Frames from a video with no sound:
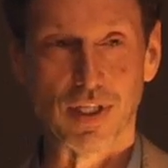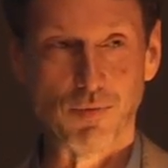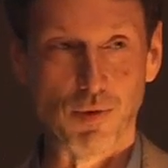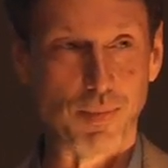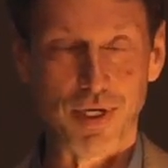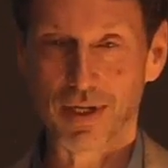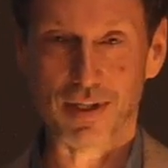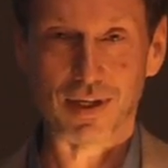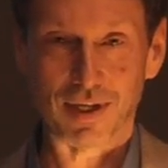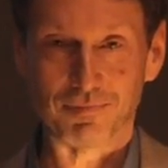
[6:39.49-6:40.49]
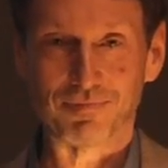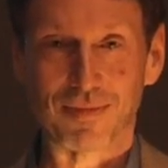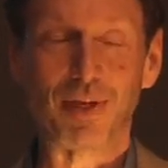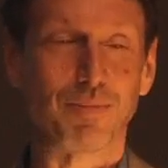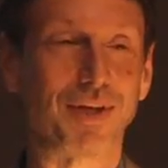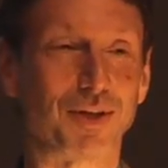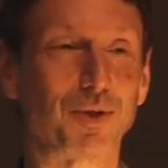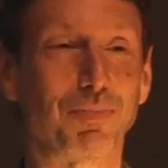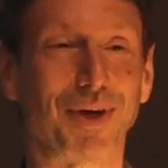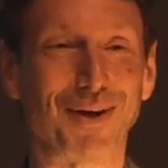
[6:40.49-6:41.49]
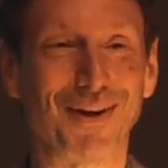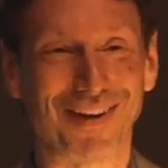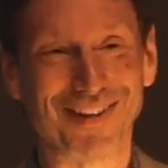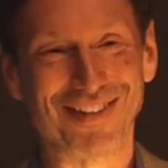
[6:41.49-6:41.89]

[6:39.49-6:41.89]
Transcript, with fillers: They would be, um, they'd be in despair.